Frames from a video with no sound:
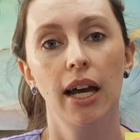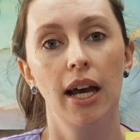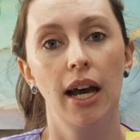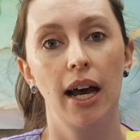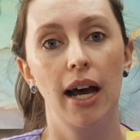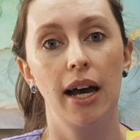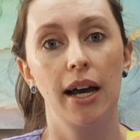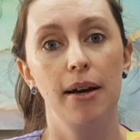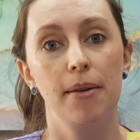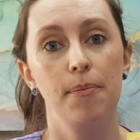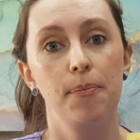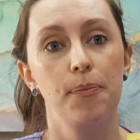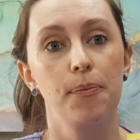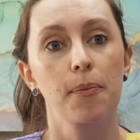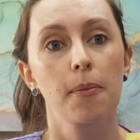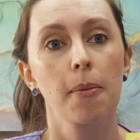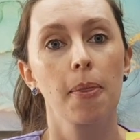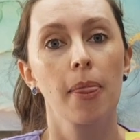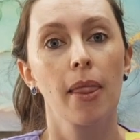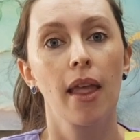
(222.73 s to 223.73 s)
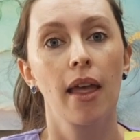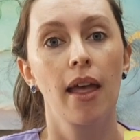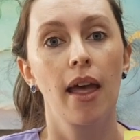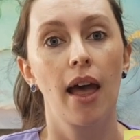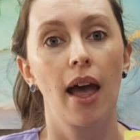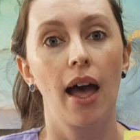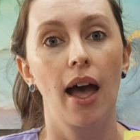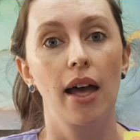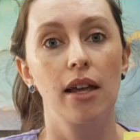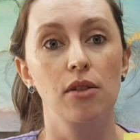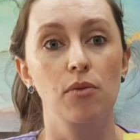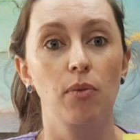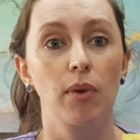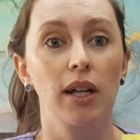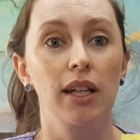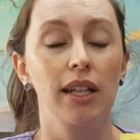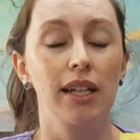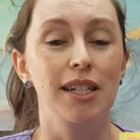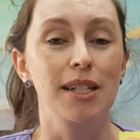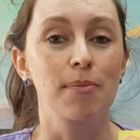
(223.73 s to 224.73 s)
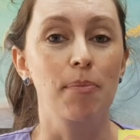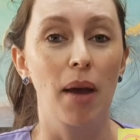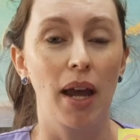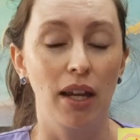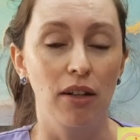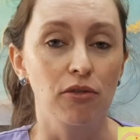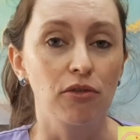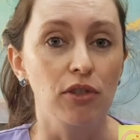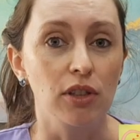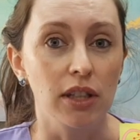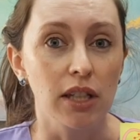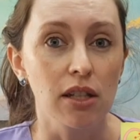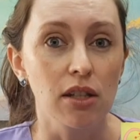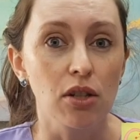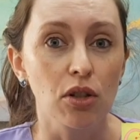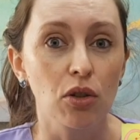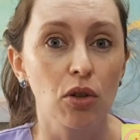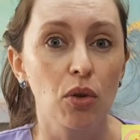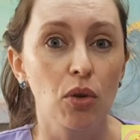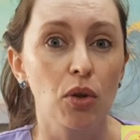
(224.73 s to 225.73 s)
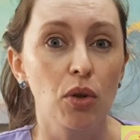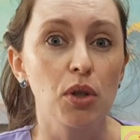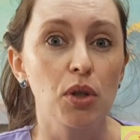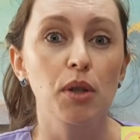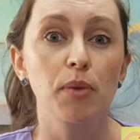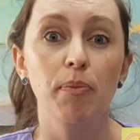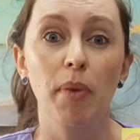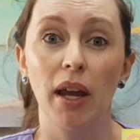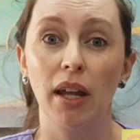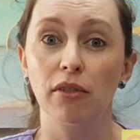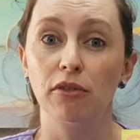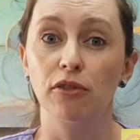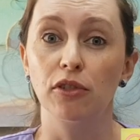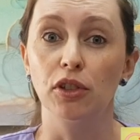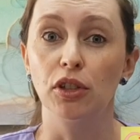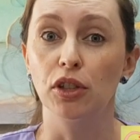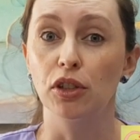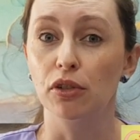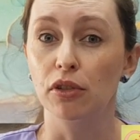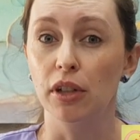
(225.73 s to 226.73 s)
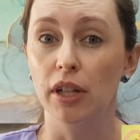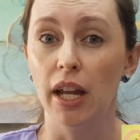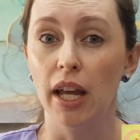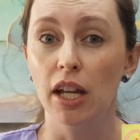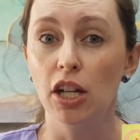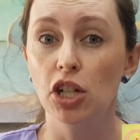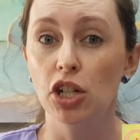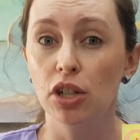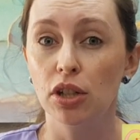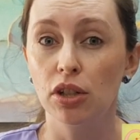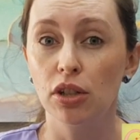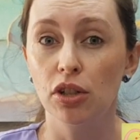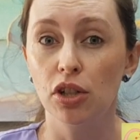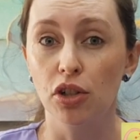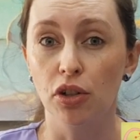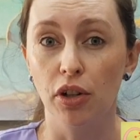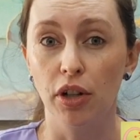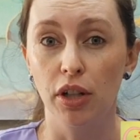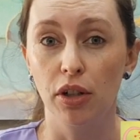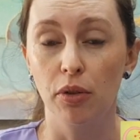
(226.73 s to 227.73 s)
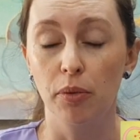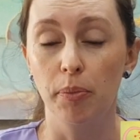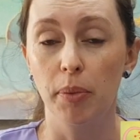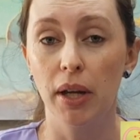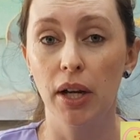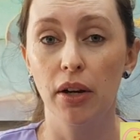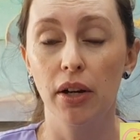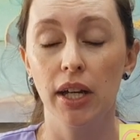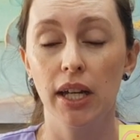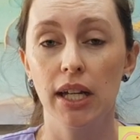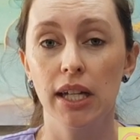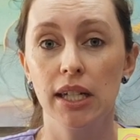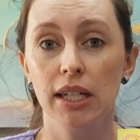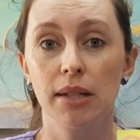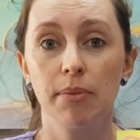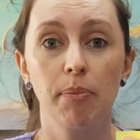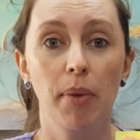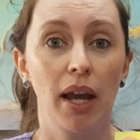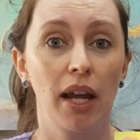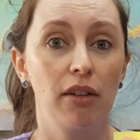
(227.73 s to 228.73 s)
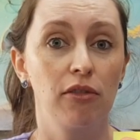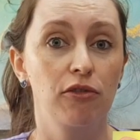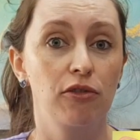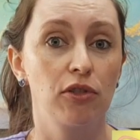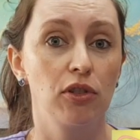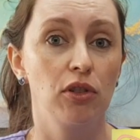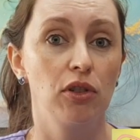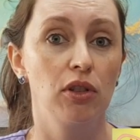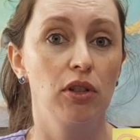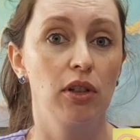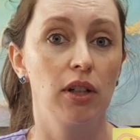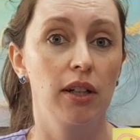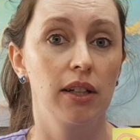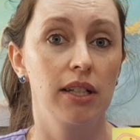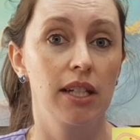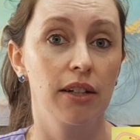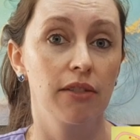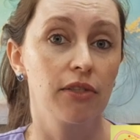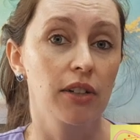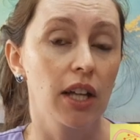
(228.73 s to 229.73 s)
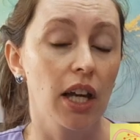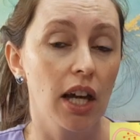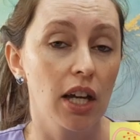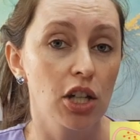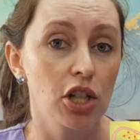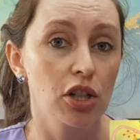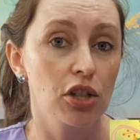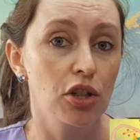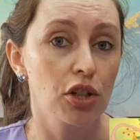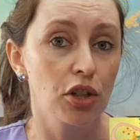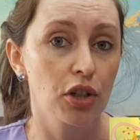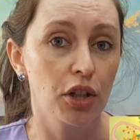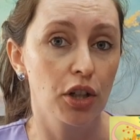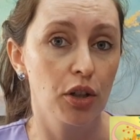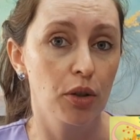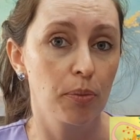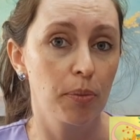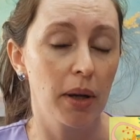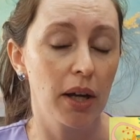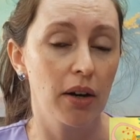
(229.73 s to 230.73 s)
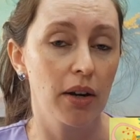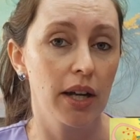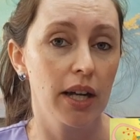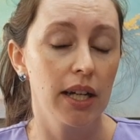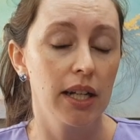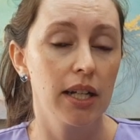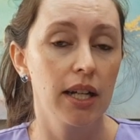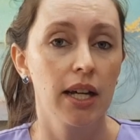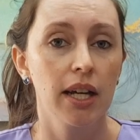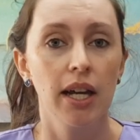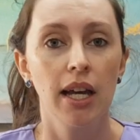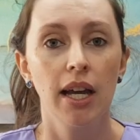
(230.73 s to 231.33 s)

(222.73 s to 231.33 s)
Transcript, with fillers: um, as well as painful intercourse, painful urination during your period, painful defecation during your period.